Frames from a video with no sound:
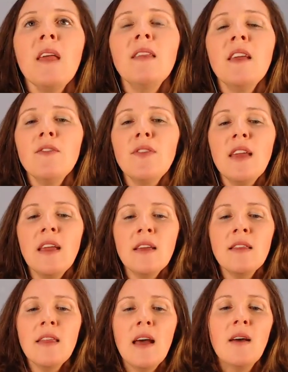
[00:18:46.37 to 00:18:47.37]
the other
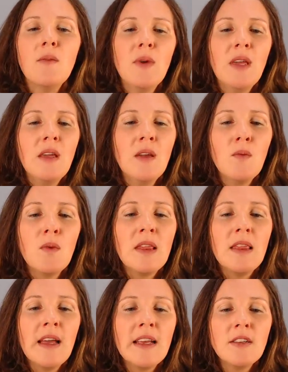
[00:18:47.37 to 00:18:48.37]
thing that we would
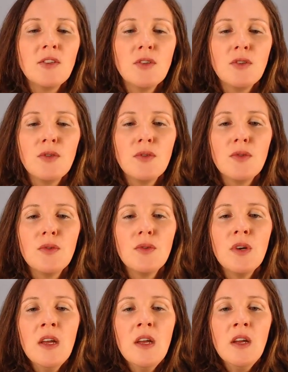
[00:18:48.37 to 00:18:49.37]
like to
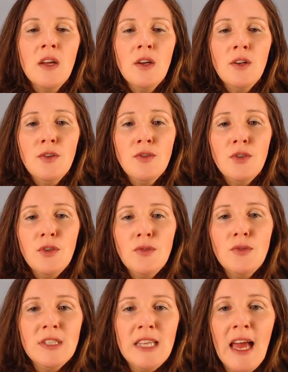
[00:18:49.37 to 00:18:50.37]

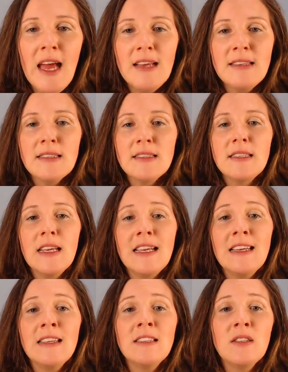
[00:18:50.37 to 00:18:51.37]
test
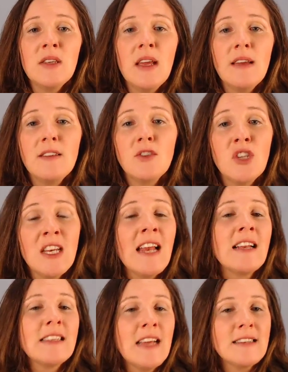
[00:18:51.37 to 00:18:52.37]
is
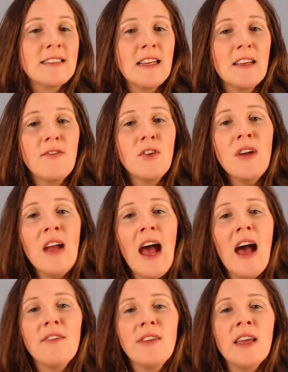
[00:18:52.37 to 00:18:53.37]
genetic testing. If you're
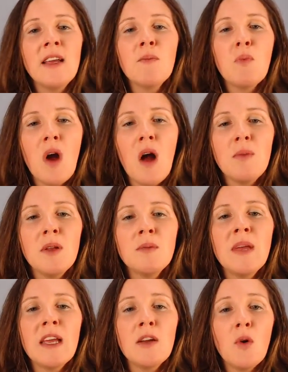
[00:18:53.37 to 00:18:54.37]
having a
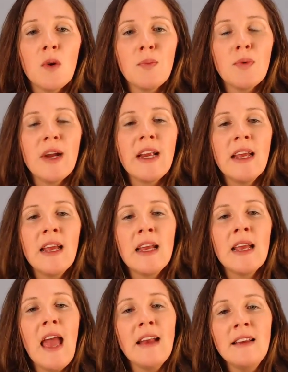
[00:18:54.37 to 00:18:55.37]
problem
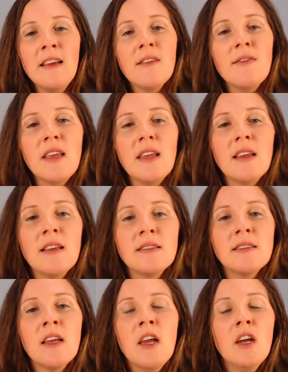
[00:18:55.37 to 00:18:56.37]
incorporating any of
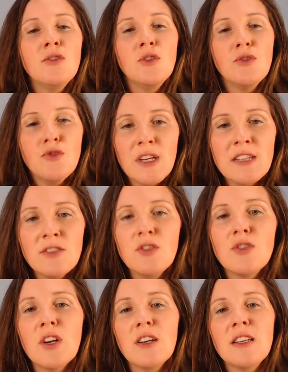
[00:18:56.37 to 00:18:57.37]
these nutrients,
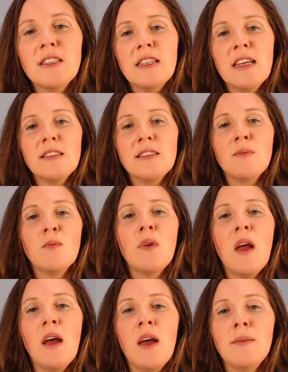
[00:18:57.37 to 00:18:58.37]
you're starting to get
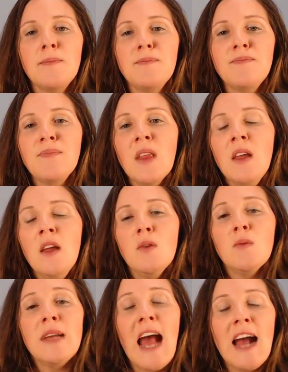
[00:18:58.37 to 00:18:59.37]
some
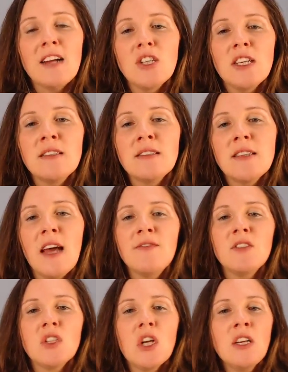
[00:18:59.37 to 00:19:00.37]
reactions. I've
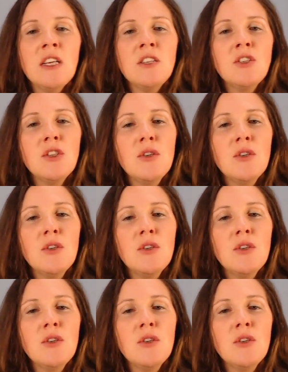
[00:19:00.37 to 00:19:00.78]
started